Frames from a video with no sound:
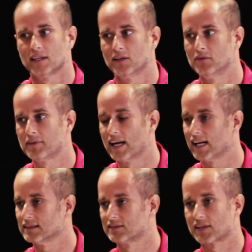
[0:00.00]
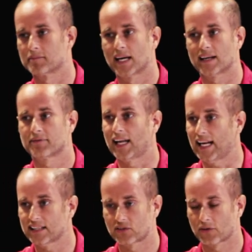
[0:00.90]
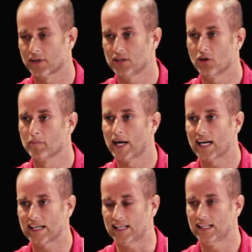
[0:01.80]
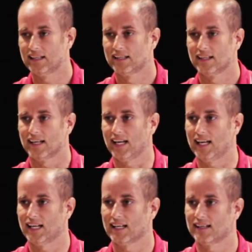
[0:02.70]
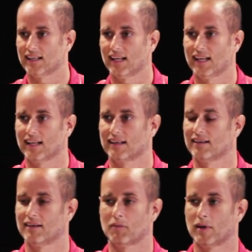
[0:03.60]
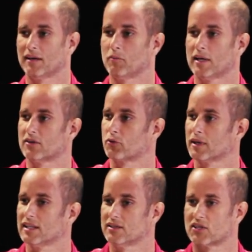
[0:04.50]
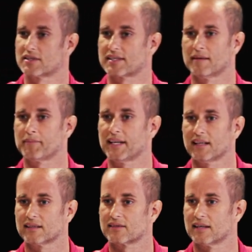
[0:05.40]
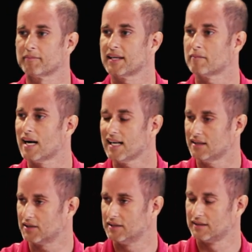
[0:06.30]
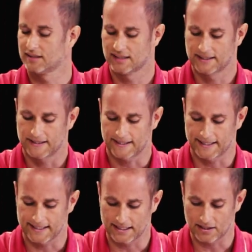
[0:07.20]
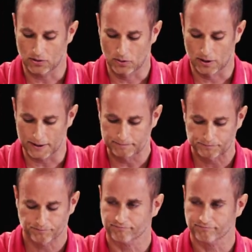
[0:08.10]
you've got some kind of cancer in your body. And when it's really just something minor, or